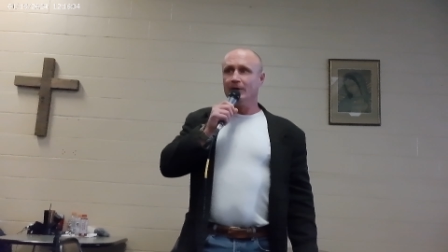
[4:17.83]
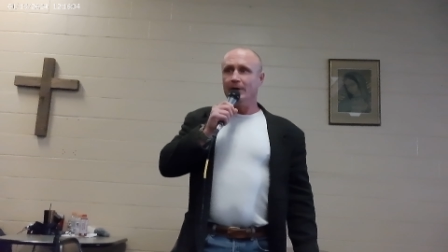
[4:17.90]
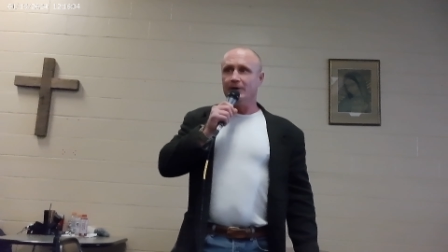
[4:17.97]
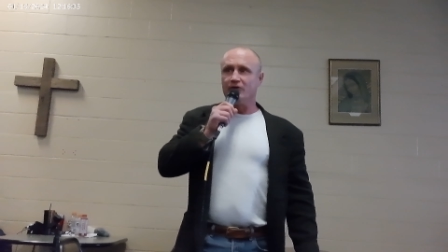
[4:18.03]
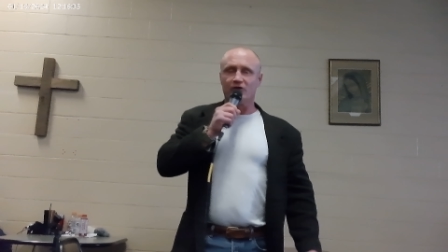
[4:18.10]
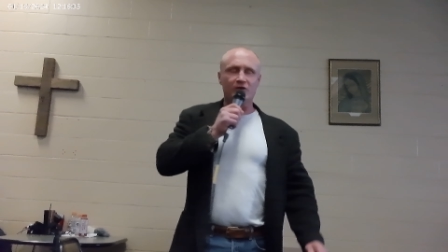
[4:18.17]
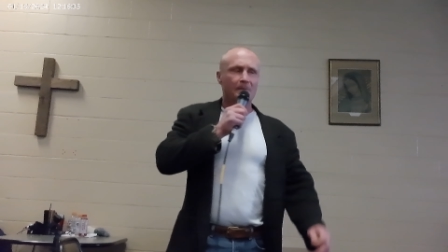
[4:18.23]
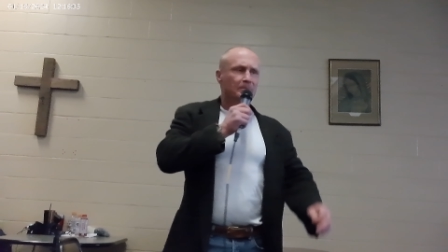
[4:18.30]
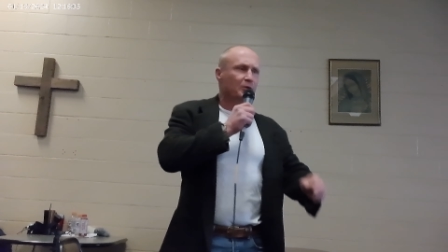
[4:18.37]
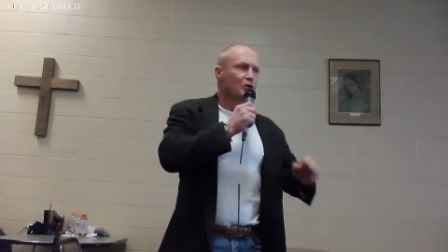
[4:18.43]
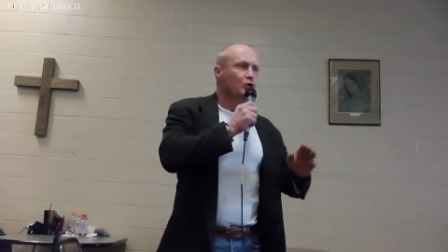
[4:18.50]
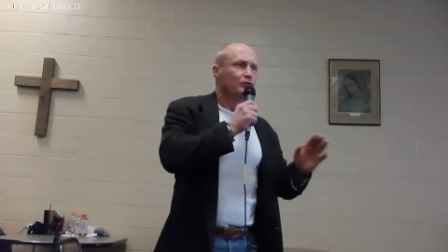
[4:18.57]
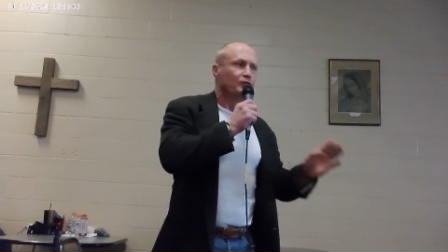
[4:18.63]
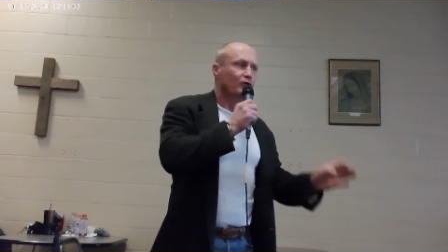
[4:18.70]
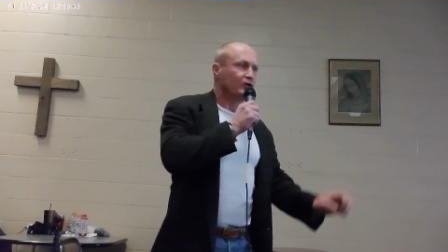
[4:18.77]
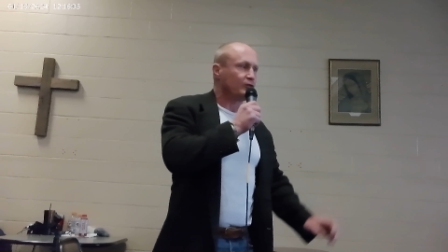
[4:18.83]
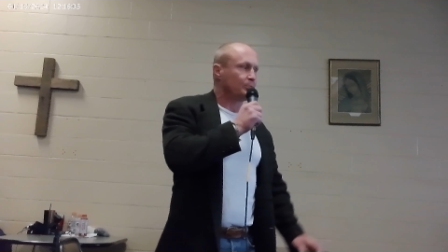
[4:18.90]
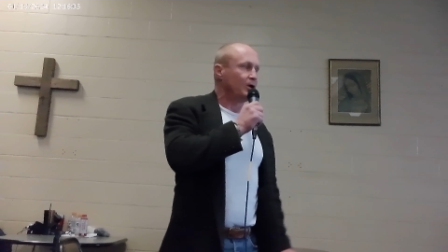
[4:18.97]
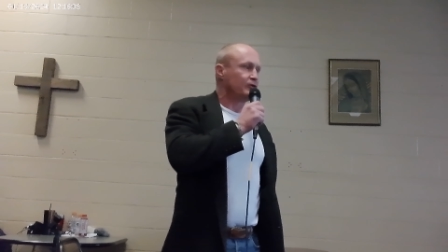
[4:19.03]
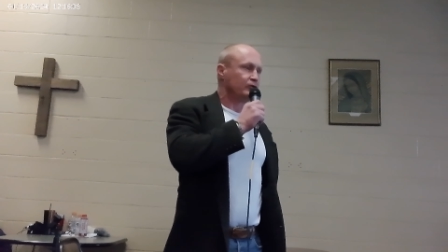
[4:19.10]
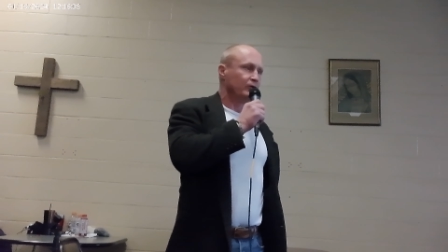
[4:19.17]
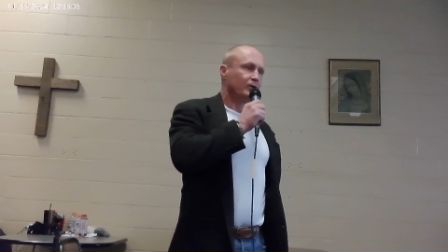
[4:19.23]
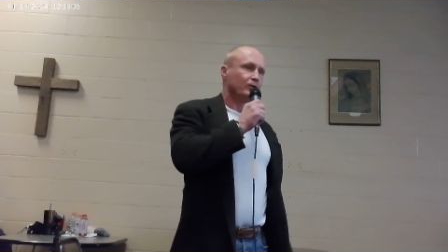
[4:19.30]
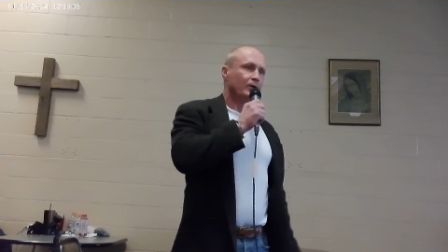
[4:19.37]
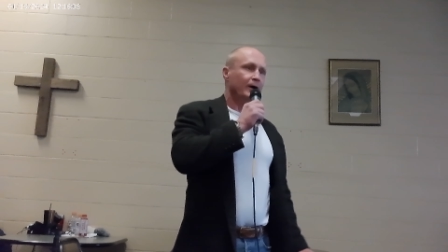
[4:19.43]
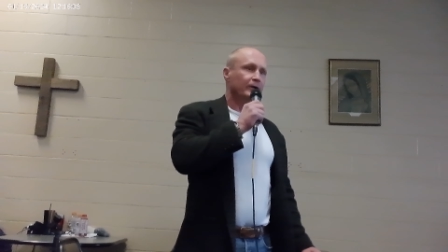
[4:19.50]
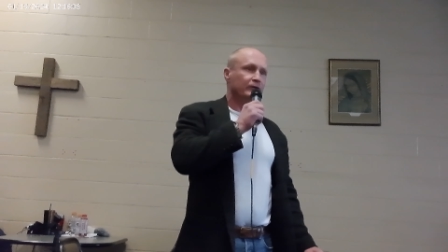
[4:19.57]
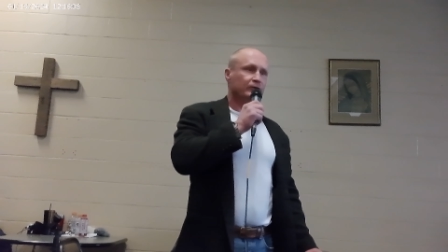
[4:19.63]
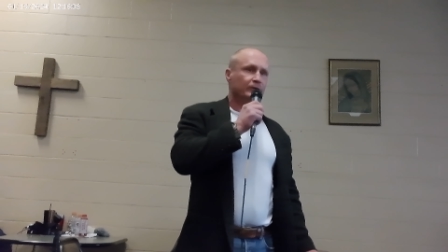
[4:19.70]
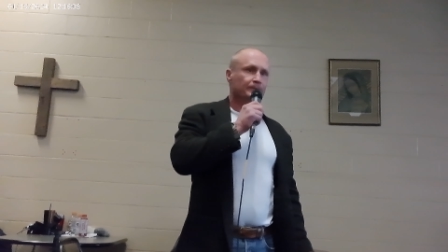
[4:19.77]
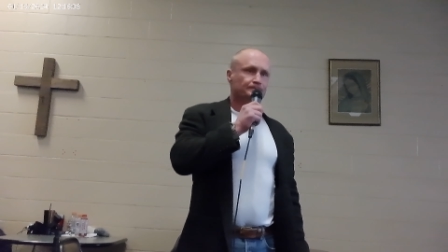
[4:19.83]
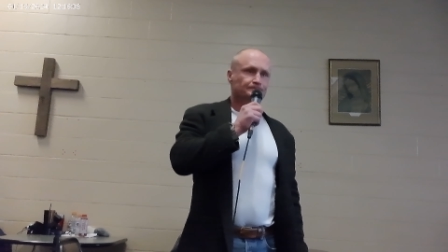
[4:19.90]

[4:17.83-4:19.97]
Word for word: Just a beautiful expression of Christ.